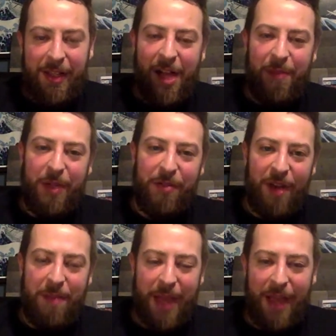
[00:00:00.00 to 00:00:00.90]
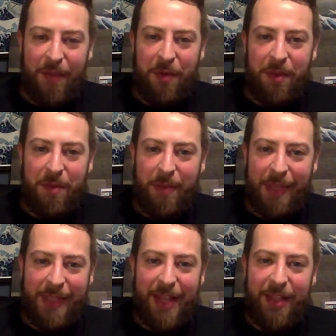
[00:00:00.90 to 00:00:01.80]
I'll be right back with my
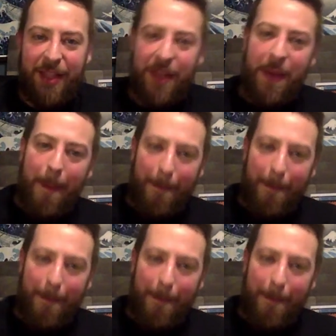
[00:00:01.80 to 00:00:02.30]
tally.